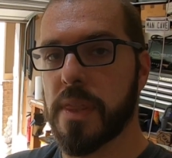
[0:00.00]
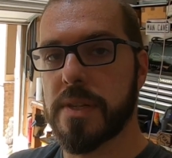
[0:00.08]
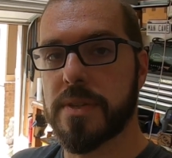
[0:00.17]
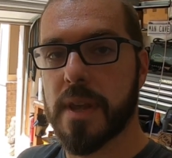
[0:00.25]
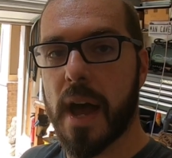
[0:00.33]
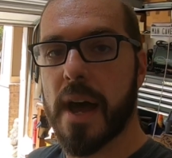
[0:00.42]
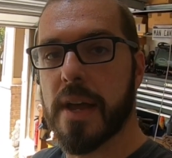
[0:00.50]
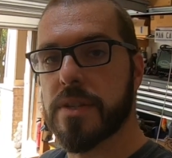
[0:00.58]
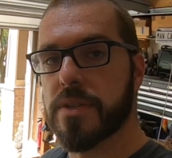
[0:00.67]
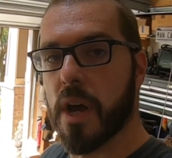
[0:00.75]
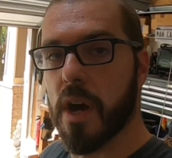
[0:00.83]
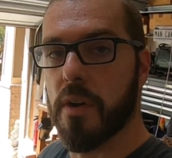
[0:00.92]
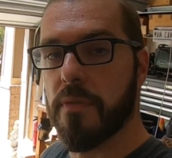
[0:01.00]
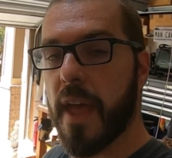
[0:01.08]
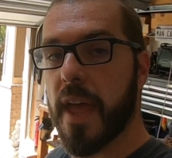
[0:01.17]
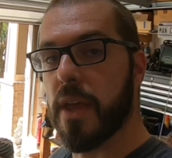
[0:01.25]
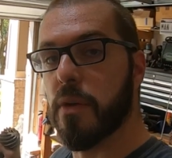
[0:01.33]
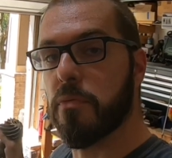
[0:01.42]
the size of
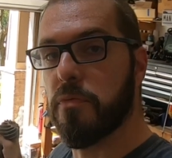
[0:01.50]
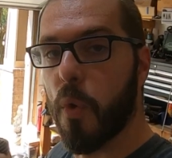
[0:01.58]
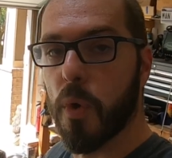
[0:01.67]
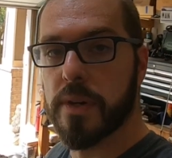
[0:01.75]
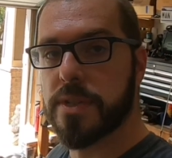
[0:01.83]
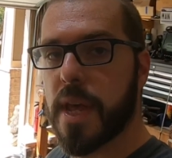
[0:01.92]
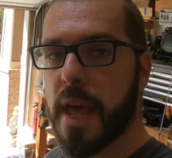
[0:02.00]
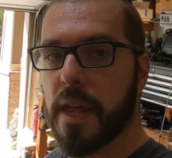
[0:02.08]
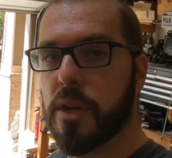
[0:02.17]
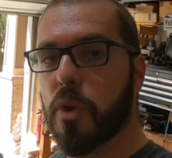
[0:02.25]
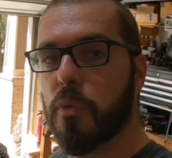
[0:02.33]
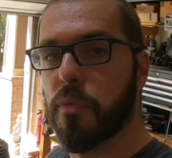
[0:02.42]
a 410